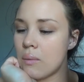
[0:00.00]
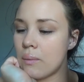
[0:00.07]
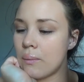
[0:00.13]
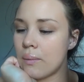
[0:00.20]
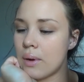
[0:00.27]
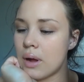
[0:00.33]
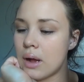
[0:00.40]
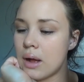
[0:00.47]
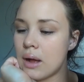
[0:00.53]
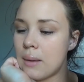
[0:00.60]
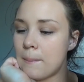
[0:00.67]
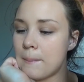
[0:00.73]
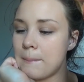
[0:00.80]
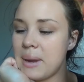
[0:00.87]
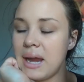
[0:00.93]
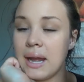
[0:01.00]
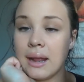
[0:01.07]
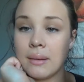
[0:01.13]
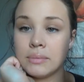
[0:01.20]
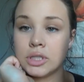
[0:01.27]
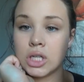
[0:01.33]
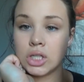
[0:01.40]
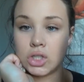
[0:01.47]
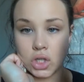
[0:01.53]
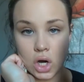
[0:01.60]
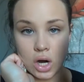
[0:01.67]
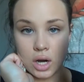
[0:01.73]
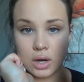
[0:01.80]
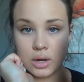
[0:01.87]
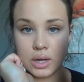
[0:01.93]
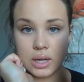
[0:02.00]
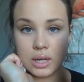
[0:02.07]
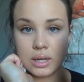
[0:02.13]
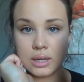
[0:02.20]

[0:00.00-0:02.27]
Medium to dark